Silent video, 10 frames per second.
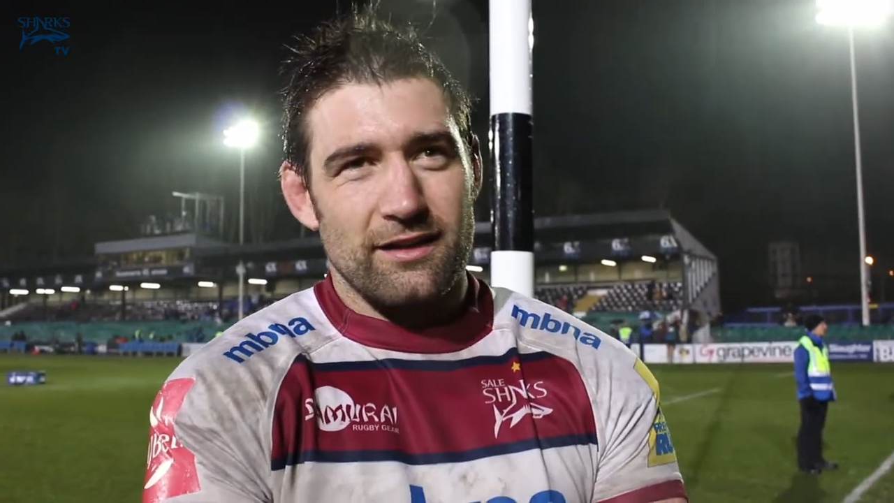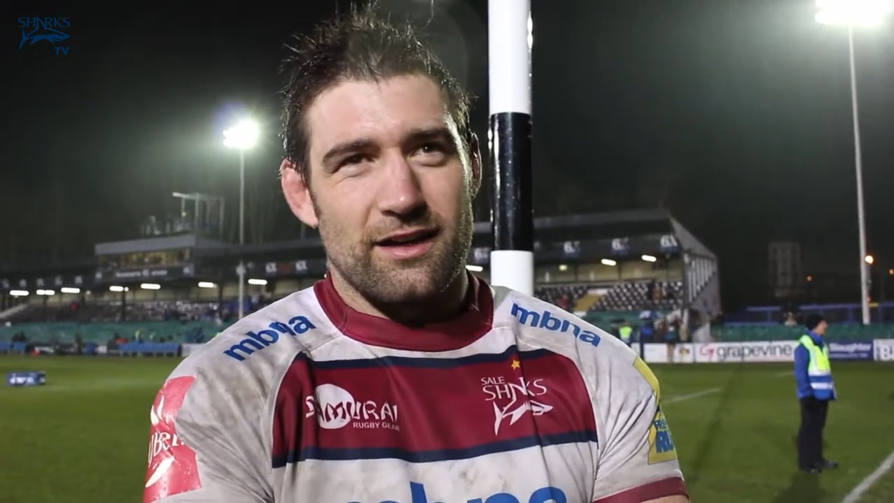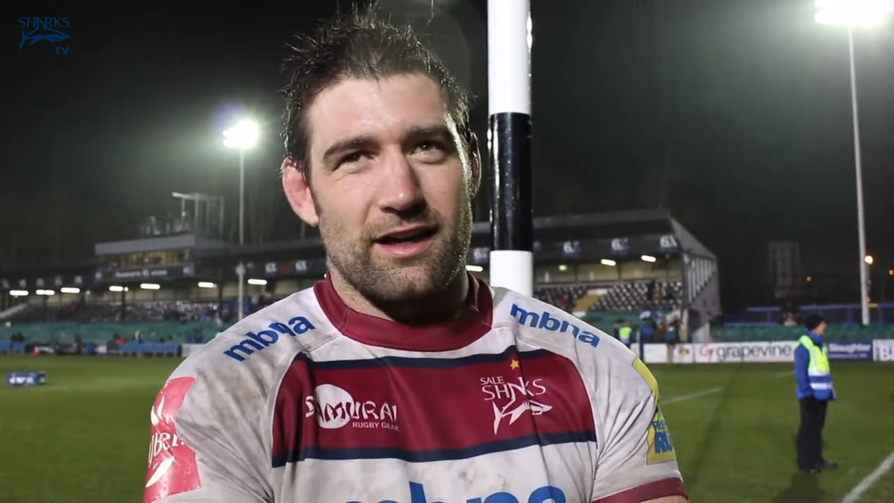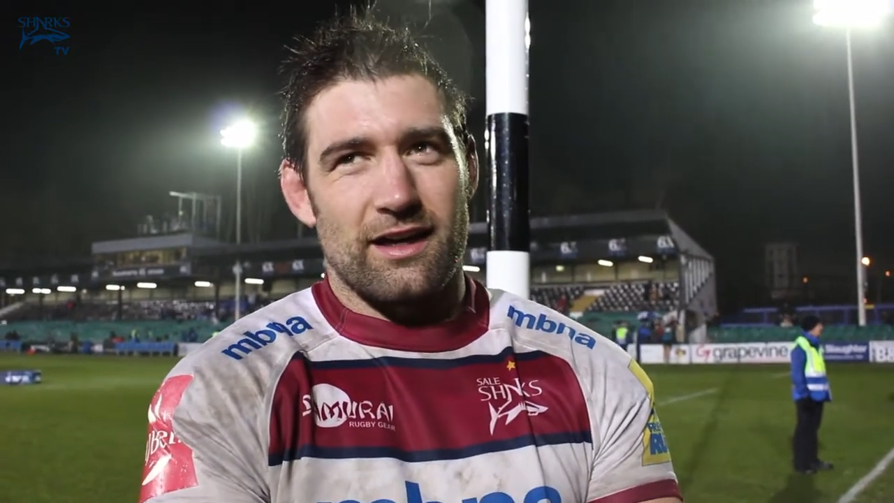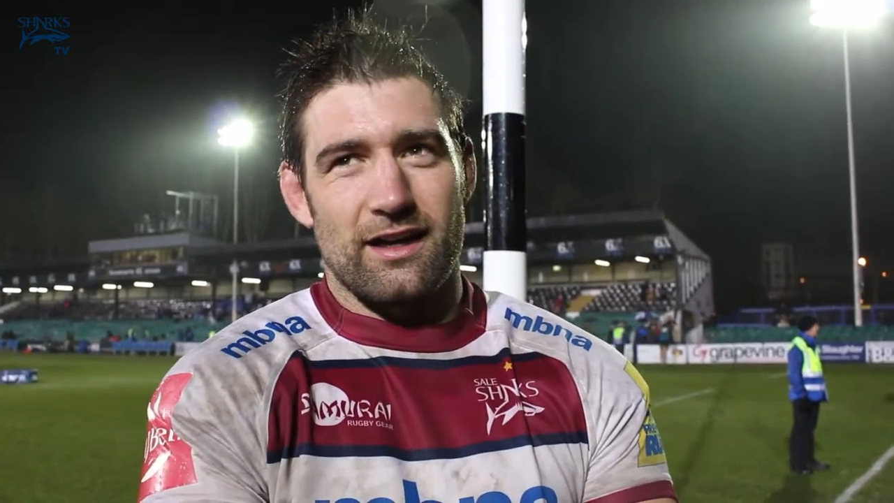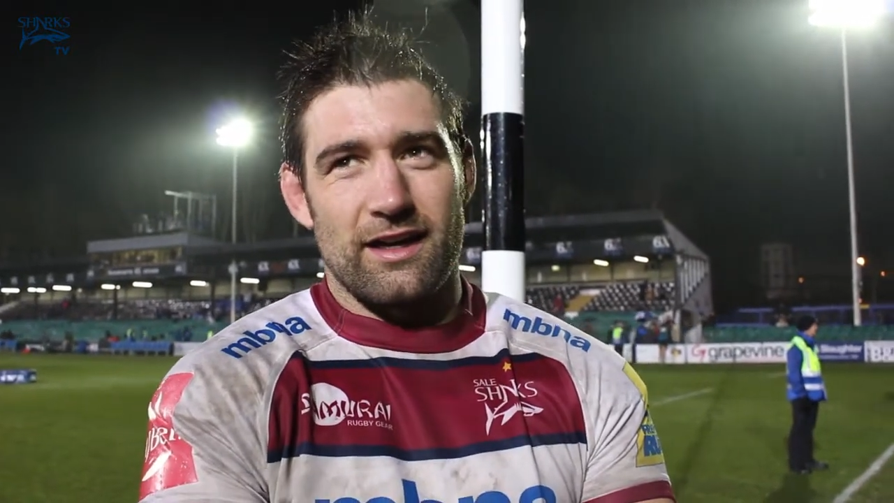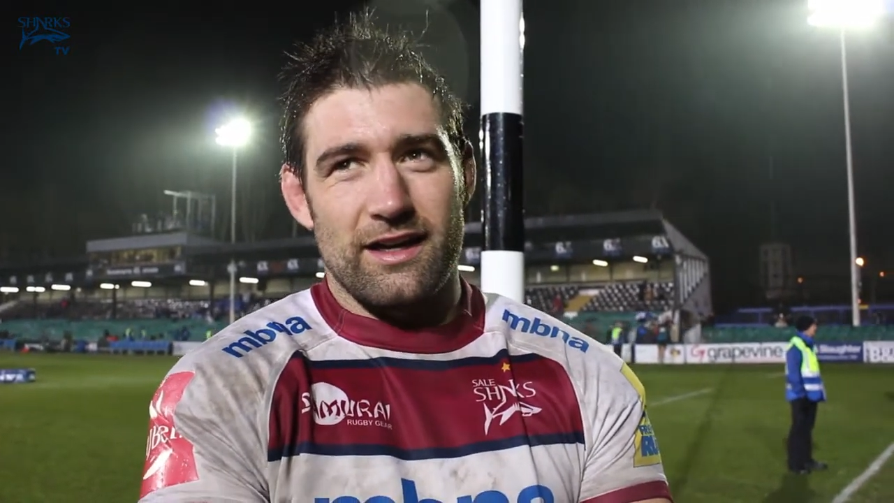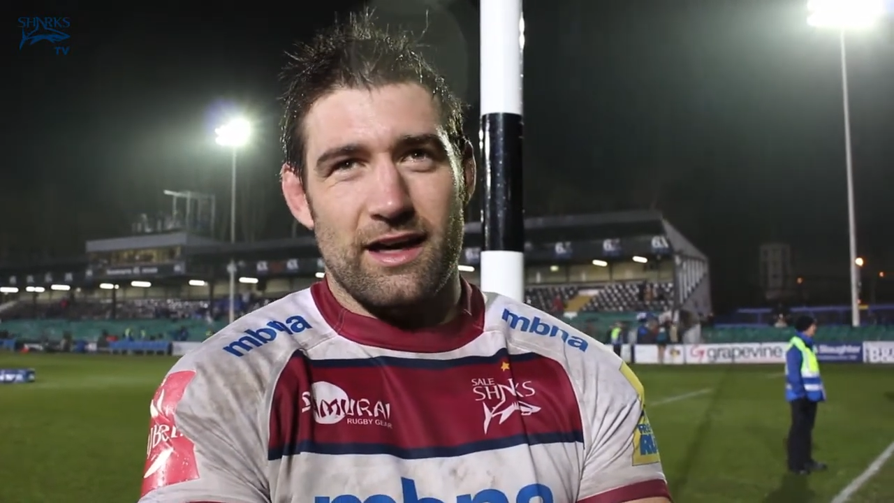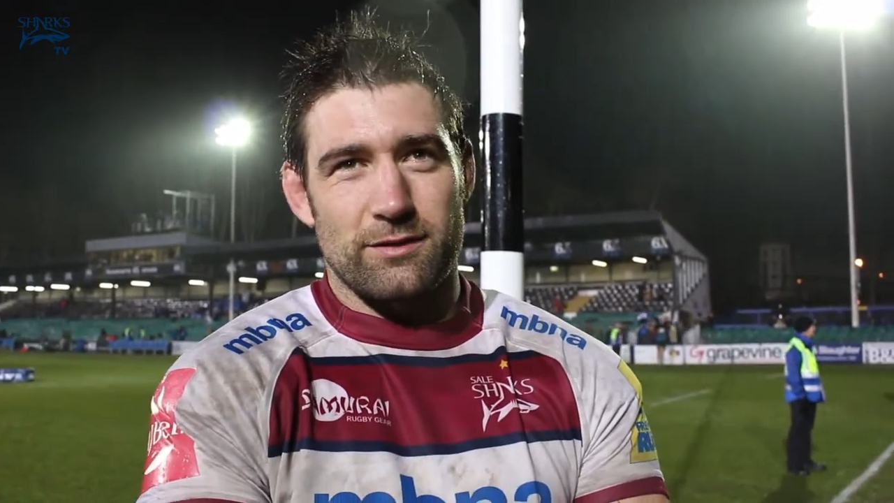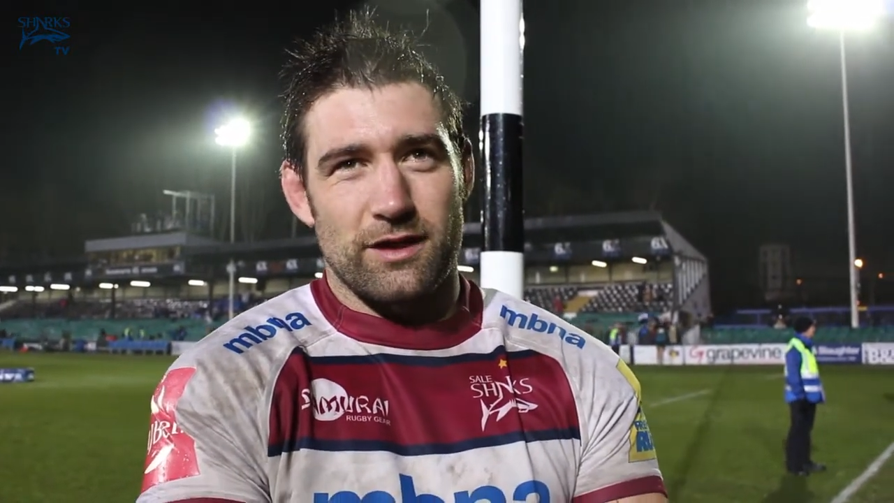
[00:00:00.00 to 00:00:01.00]
Uh,
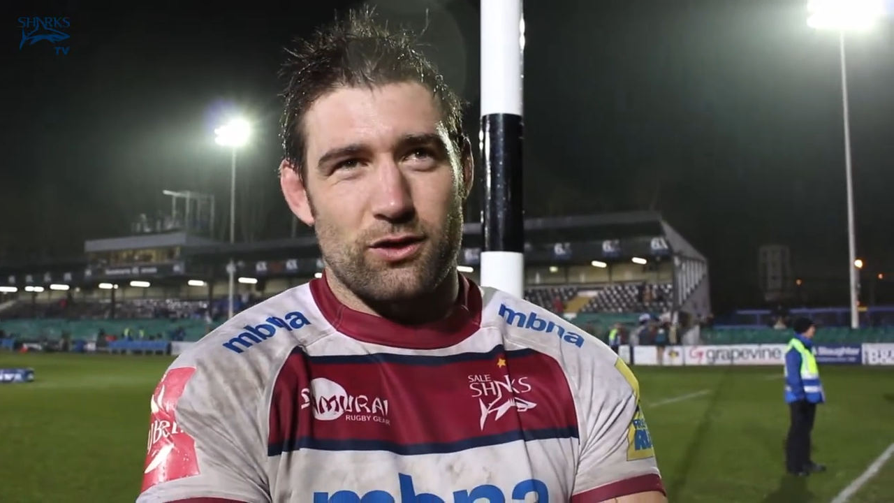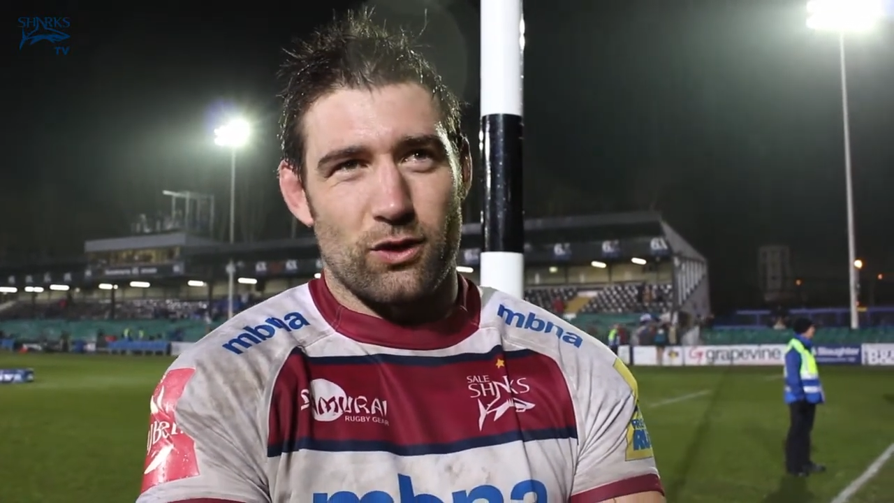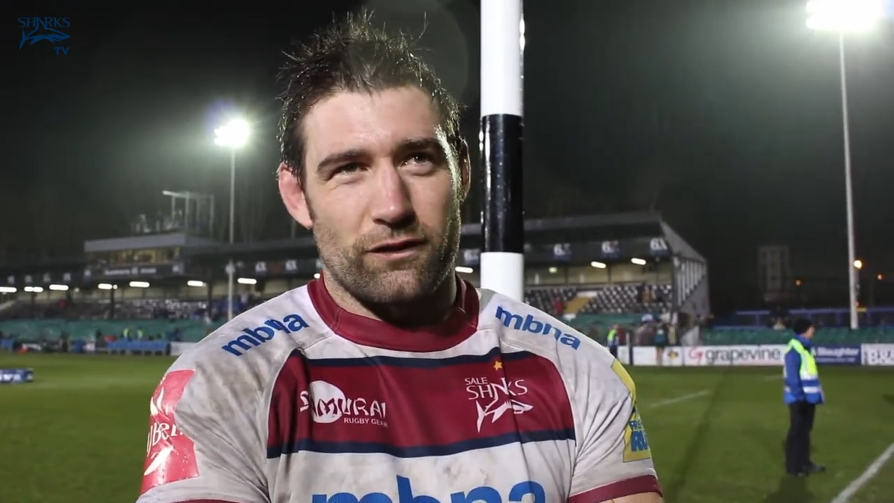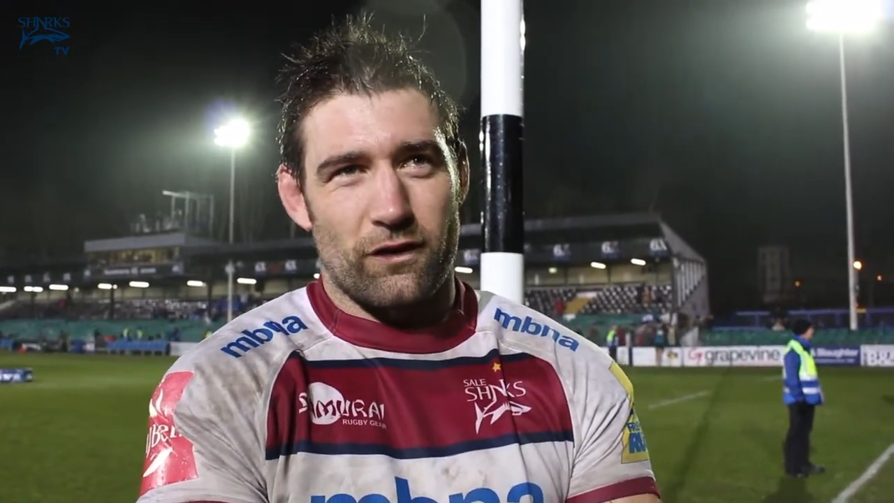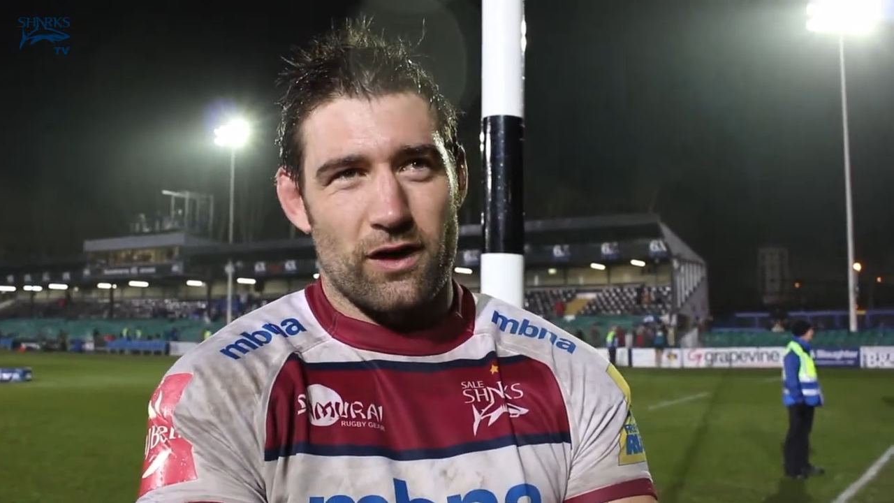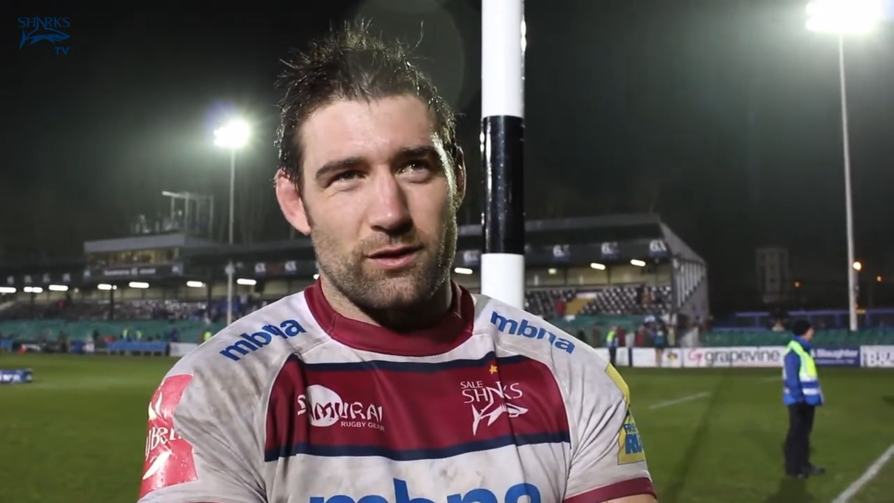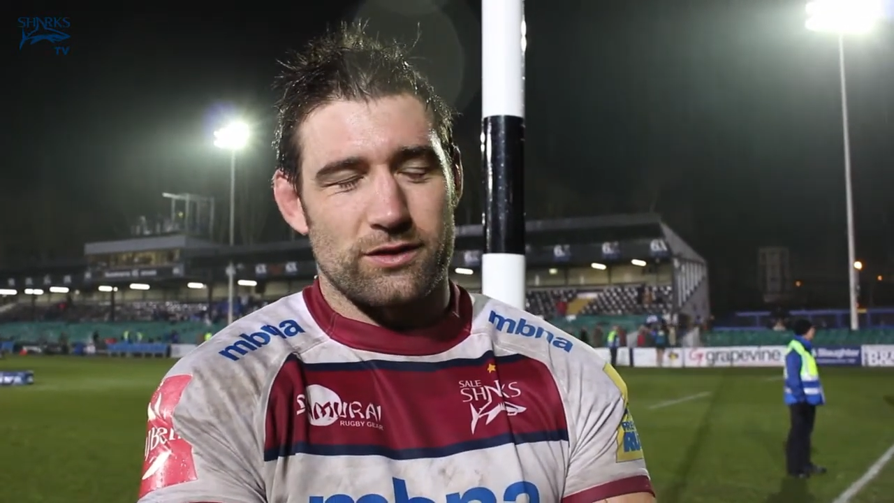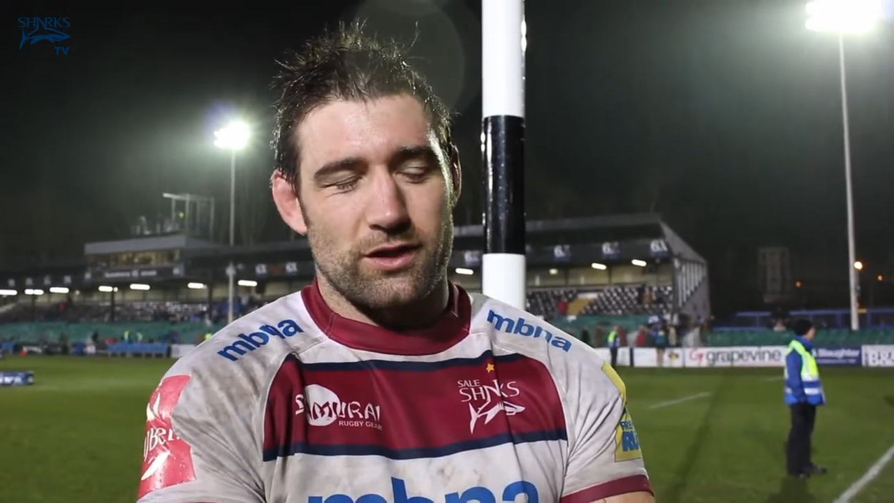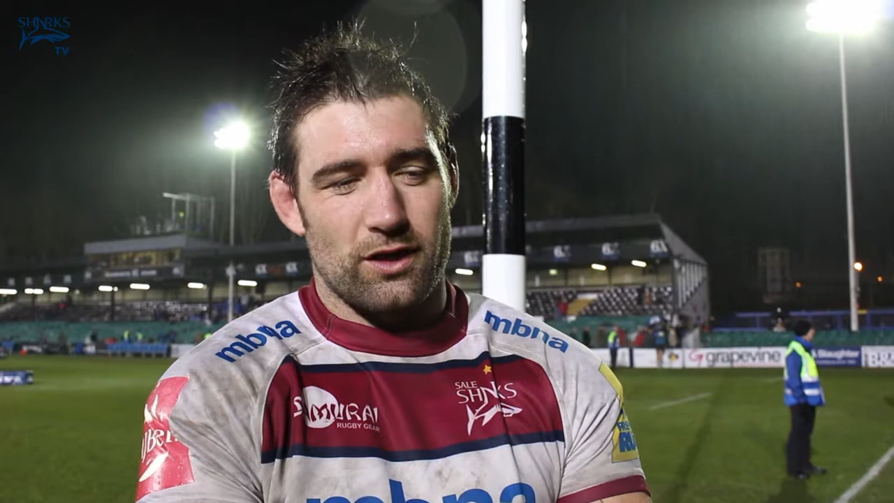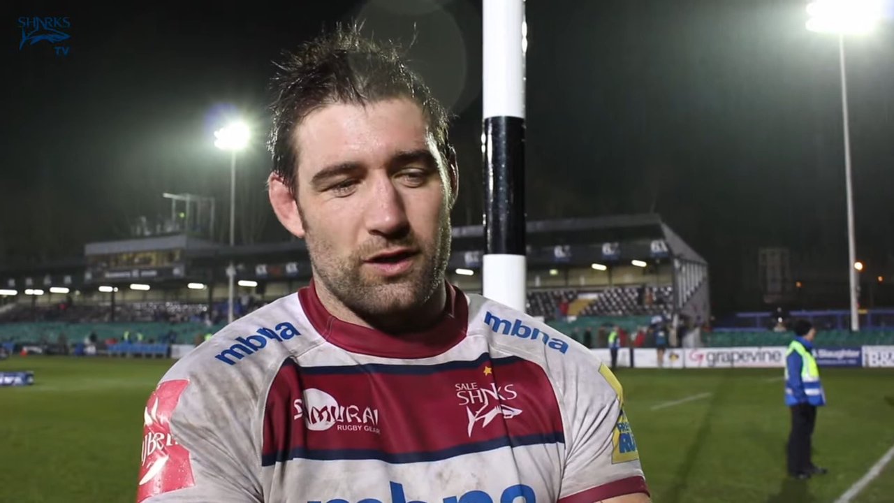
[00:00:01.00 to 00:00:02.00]
leading up to the quarterfinals,
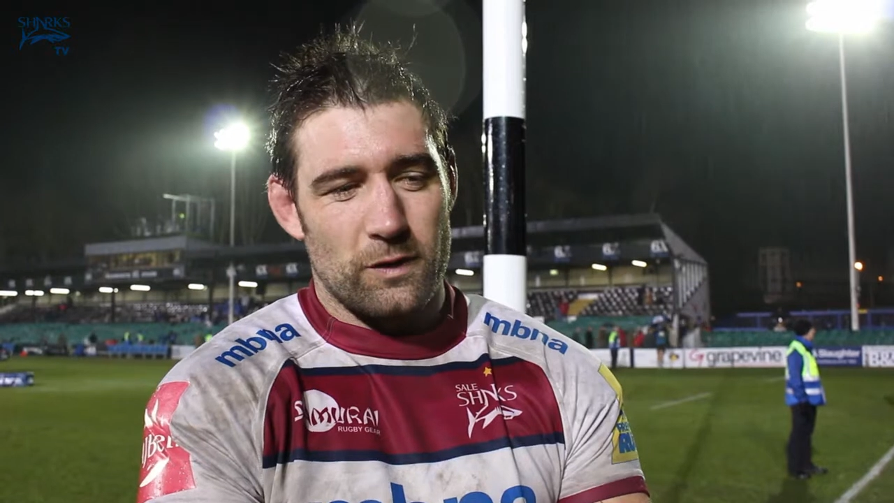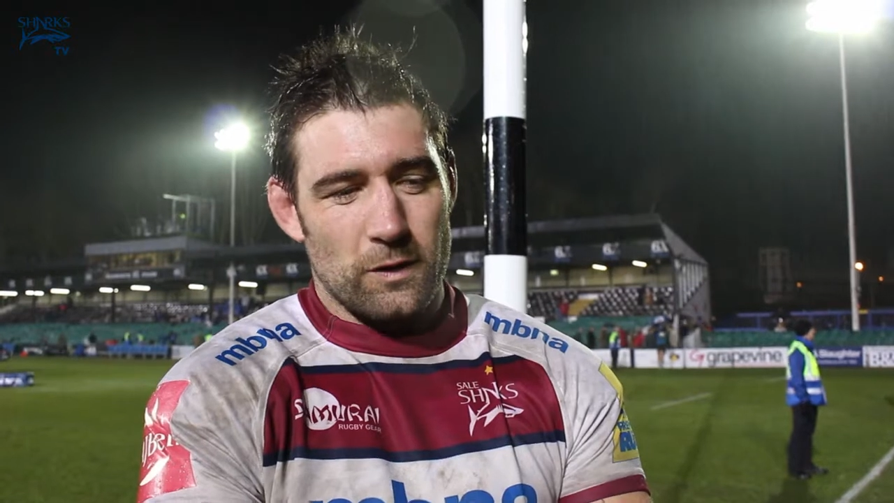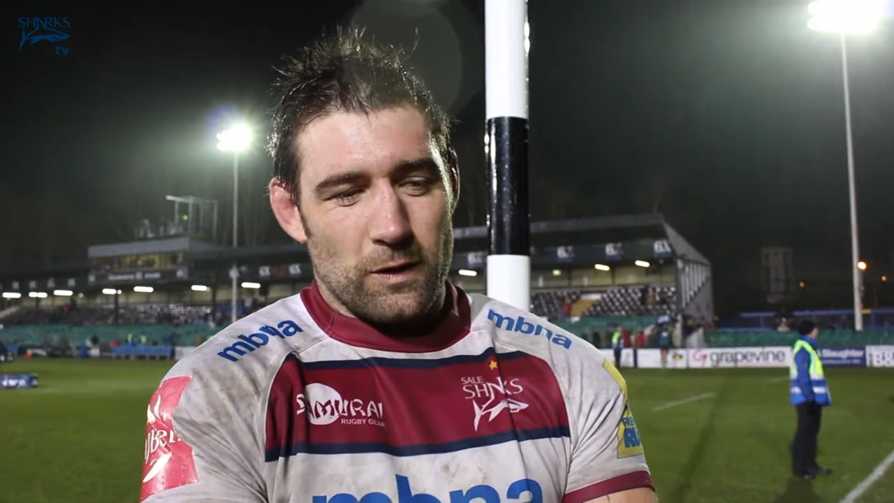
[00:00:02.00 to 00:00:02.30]
so